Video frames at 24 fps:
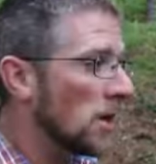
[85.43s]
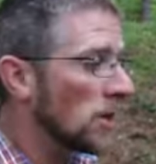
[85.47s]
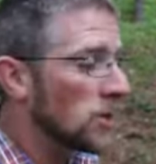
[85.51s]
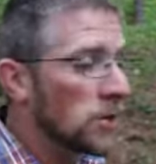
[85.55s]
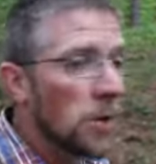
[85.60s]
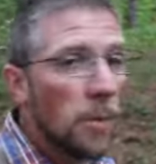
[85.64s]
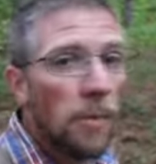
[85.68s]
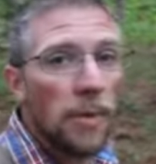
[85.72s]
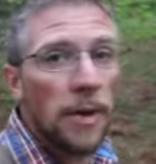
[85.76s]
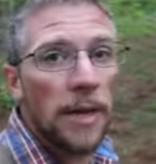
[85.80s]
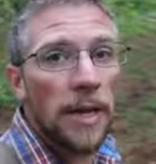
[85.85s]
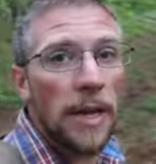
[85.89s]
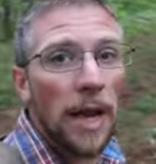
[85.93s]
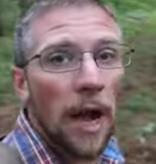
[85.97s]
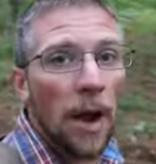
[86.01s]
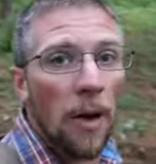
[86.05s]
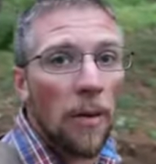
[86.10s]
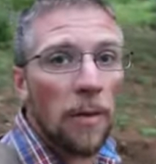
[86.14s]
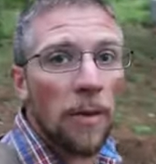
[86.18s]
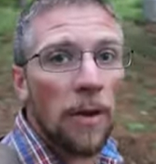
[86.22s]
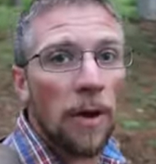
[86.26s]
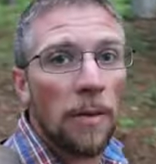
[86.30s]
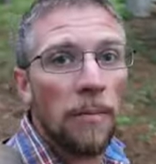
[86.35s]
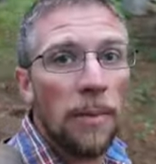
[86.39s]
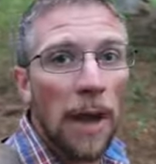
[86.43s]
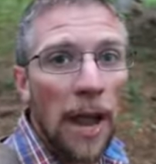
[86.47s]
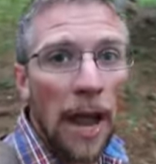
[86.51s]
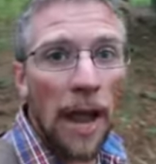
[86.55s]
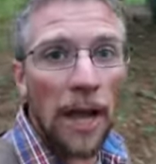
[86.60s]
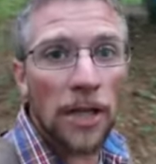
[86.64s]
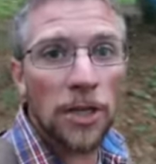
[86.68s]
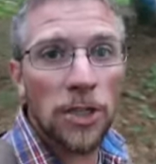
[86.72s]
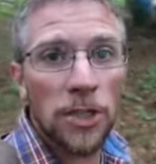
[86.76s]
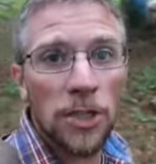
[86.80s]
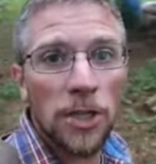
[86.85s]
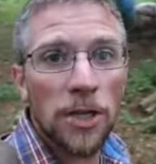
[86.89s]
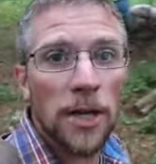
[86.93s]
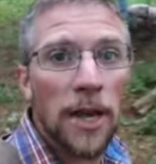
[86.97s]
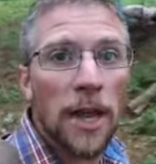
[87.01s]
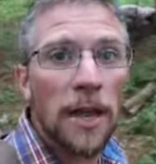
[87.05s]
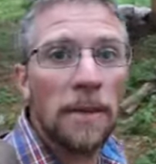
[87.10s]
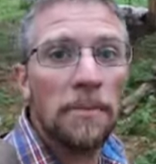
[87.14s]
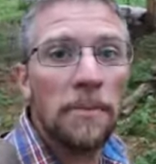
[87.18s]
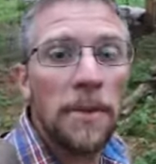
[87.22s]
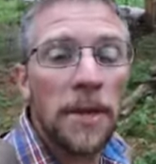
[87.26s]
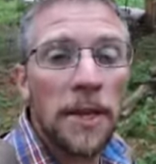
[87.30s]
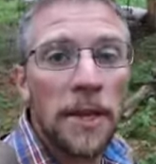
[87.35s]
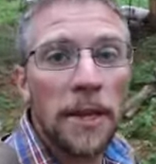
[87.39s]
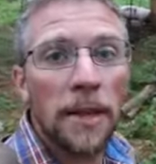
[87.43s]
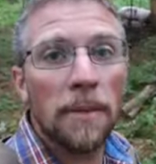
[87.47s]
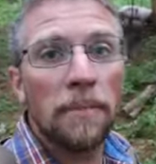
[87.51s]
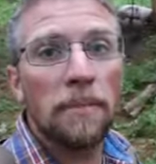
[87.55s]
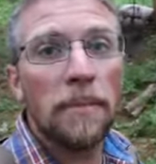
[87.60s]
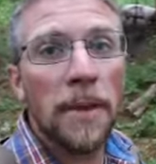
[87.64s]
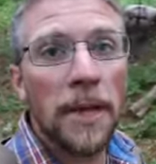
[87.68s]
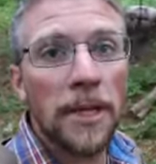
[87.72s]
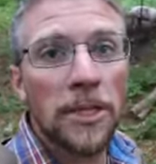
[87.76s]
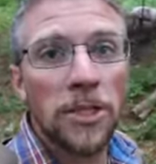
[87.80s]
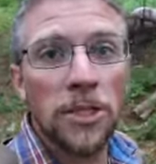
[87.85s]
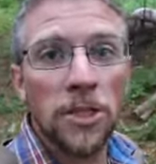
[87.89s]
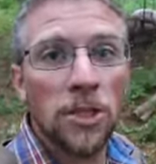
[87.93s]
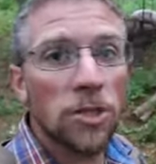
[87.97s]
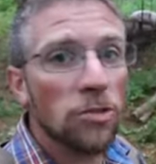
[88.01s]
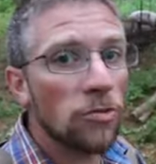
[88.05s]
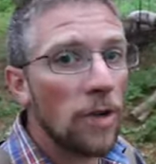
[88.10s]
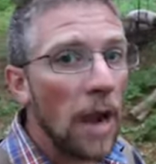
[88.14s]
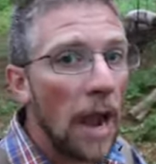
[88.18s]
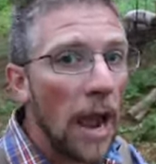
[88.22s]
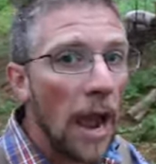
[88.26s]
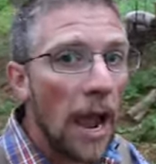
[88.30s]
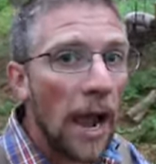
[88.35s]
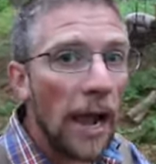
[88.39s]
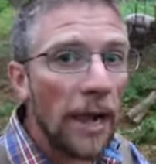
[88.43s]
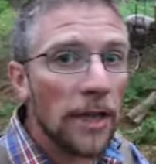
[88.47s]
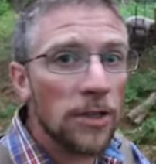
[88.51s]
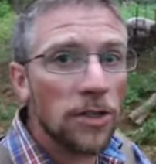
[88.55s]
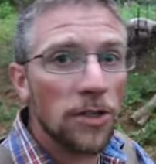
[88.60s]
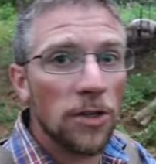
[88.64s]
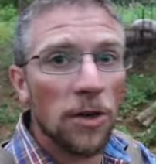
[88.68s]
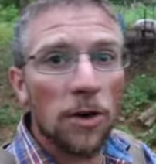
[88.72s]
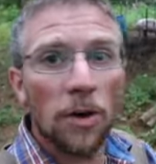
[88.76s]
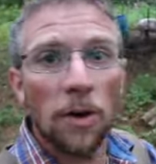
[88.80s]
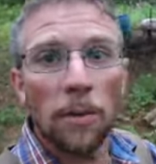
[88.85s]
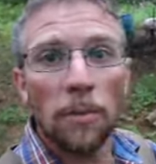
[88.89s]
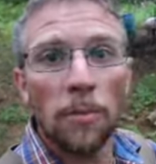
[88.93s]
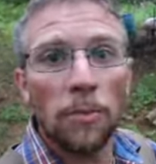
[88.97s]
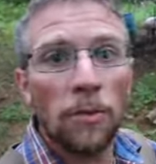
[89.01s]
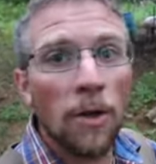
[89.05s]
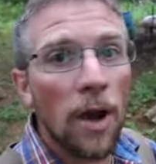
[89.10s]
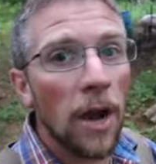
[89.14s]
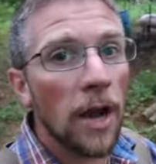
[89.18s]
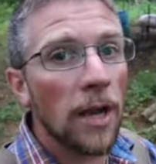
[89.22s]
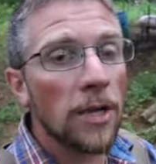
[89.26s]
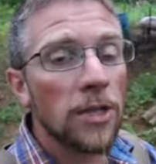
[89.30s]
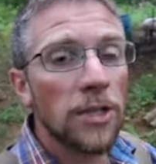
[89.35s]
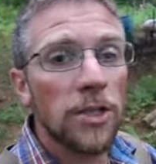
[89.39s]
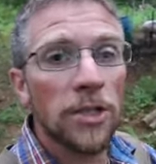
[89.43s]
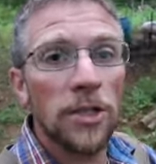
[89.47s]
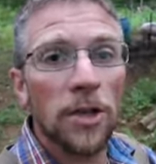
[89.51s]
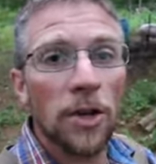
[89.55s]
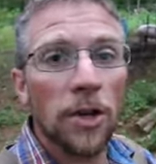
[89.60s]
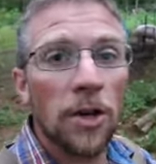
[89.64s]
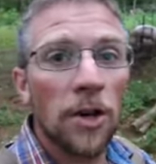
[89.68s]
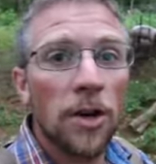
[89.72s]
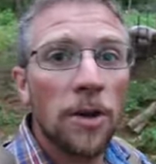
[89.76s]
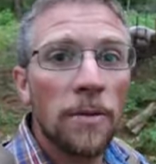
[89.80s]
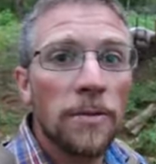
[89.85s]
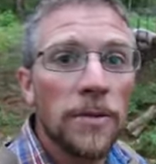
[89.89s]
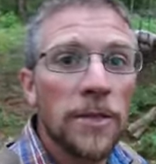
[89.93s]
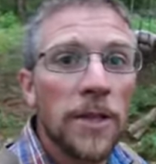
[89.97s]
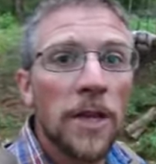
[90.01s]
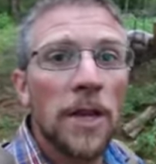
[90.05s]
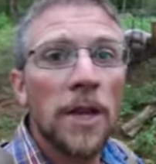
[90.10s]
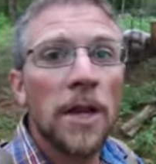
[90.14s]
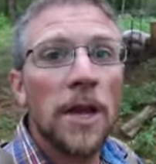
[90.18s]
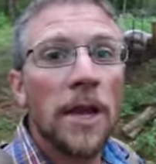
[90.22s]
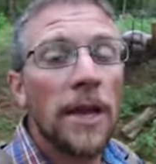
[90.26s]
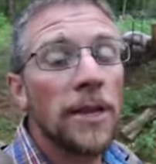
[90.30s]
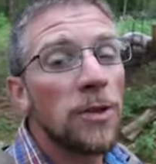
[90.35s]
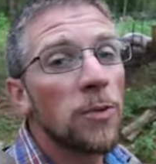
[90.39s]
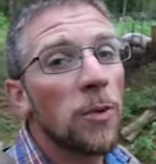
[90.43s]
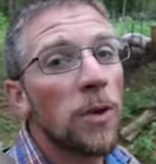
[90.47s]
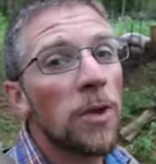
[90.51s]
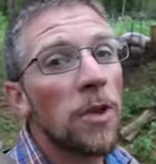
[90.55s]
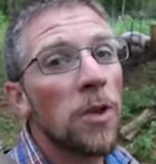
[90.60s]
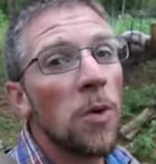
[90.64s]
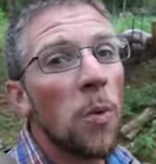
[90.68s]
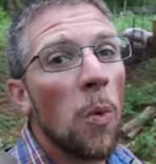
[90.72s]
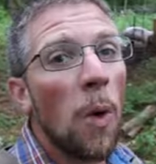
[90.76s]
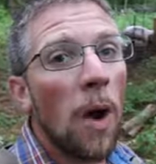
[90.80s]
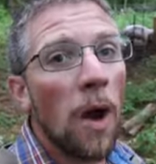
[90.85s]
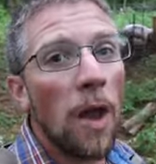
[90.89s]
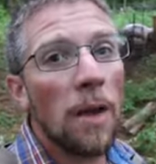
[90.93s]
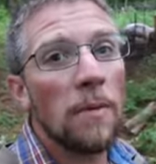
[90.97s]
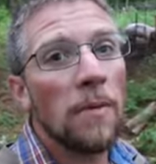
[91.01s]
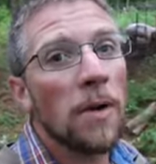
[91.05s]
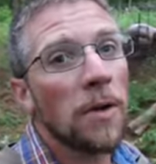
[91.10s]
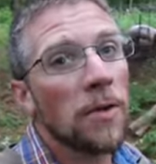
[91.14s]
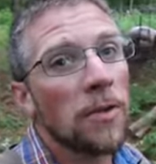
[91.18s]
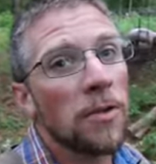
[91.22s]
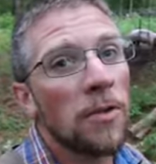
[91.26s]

So being out on pasture and being mixed grass or brush and herbs is what you want them on.